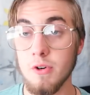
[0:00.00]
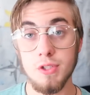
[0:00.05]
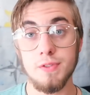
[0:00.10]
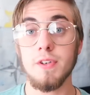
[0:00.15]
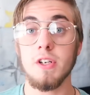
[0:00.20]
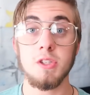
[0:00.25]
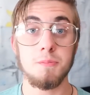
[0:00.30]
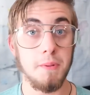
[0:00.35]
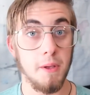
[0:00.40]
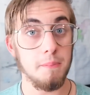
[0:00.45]

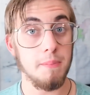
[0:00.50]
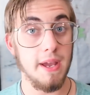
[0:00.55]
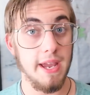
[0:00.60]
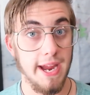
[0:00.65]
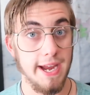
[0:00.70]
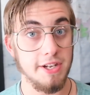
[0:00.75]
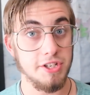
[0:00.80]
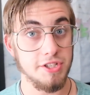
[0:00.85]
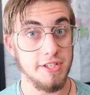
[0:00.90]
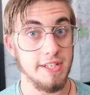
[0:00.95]
First of all, it's built
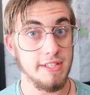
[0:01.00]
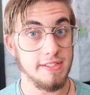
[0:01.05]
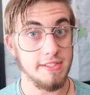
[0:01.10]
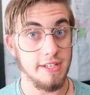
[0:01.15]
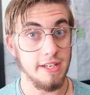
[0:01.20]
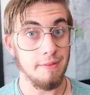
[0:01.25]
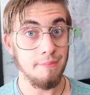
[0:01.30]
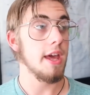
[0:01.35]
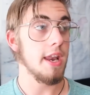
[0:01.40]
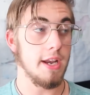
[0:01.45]
by
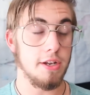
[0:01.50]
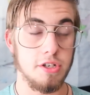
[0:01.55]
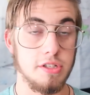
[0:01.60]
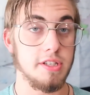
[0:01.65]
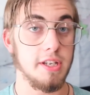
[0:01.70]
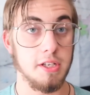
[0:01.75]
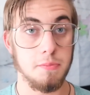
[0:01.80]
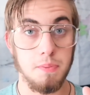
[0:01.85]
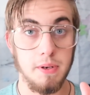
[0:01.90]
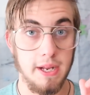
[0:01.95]
HTC, and I'd
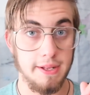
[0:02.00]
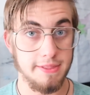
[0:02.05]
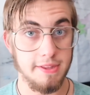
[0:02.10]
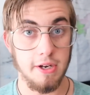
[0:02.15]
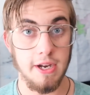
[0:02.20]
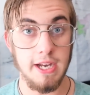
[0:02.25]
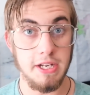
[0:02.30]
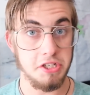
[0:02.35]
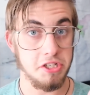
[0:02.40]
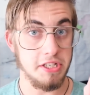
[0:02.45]
just like to put out
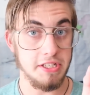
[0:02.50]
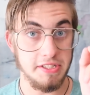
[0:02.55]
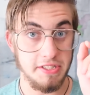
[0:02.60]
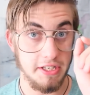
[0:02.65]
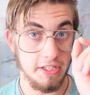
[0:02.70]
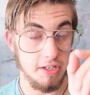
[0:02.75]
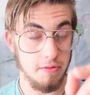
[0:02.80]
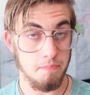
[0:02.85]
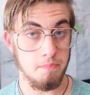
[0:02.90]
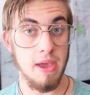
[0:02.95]
there
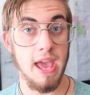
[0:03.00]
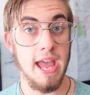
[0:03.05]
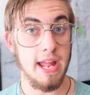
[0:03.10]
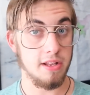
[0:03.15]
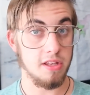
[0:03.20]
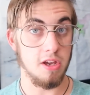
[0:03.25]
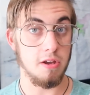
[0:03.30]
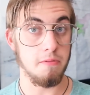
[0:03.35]
HTC is a bad